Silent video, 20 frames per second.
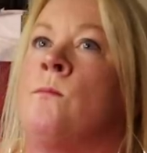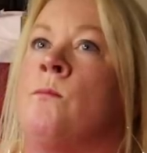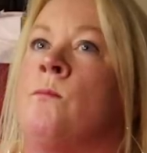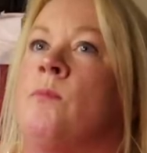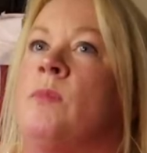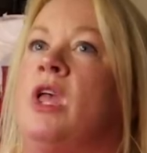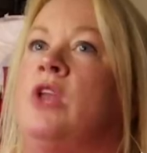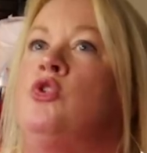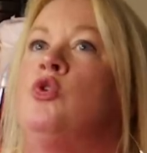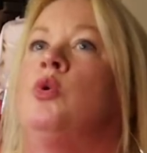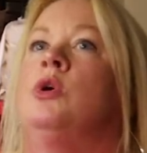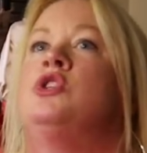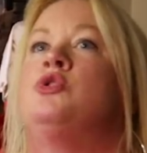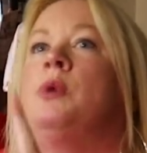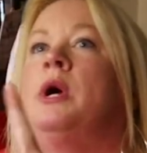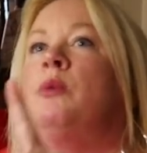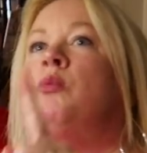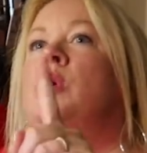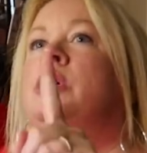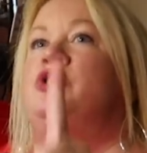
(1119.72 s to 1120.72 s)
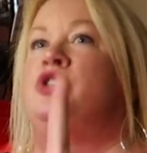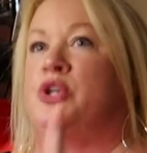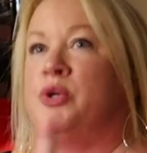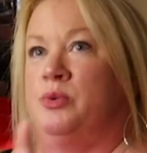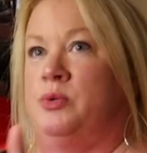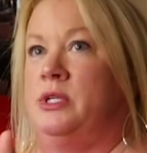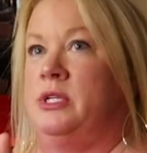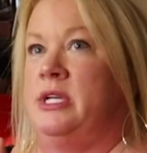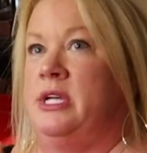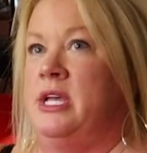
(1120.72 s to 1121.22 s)
Nor do I want to.
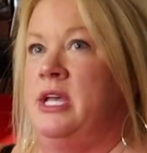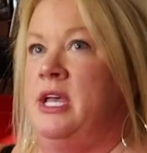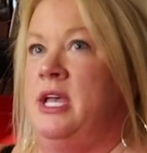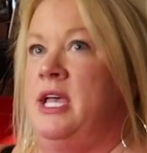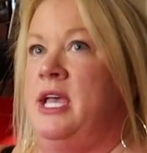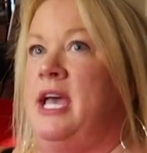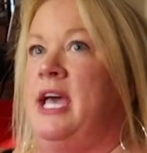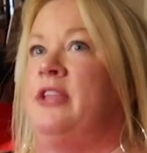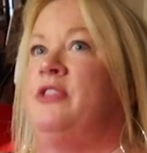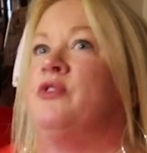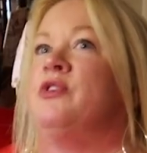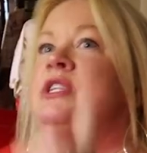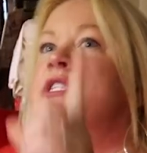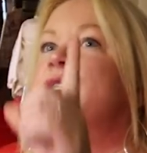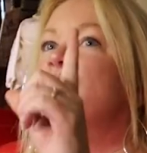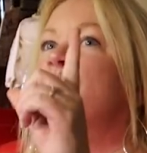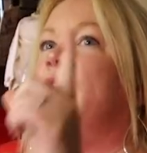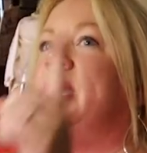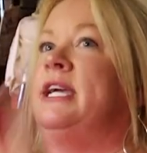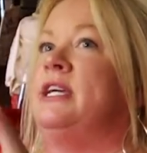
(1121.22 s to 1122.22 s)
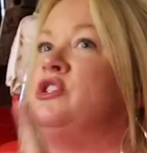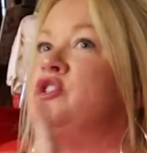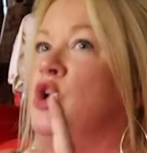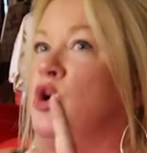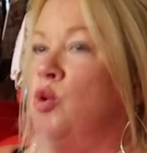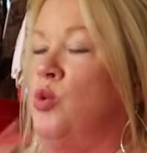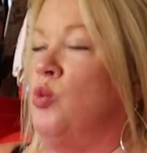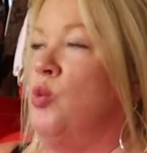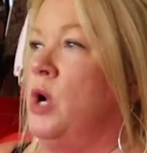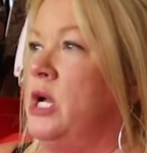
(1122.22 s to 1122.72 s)
And the reason why I
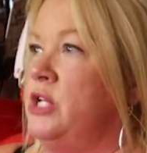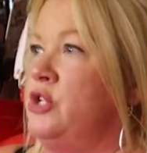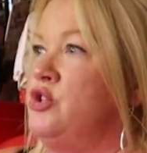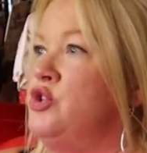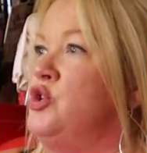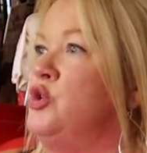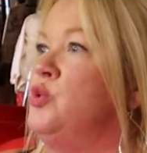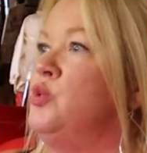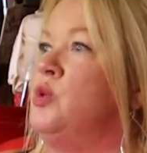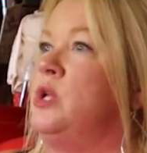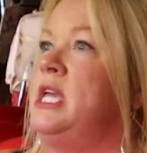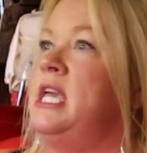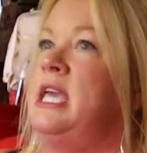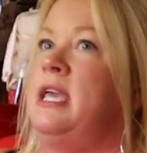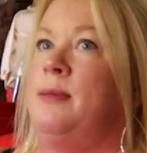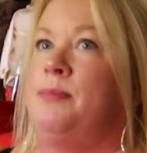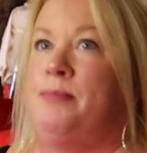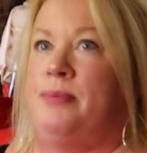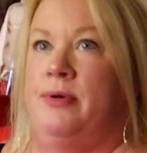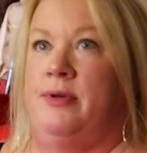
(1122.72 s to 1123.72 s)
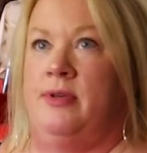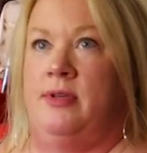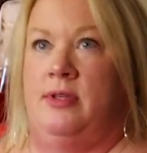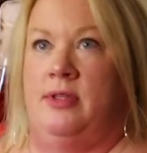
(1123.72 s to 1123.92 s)
don't want to keep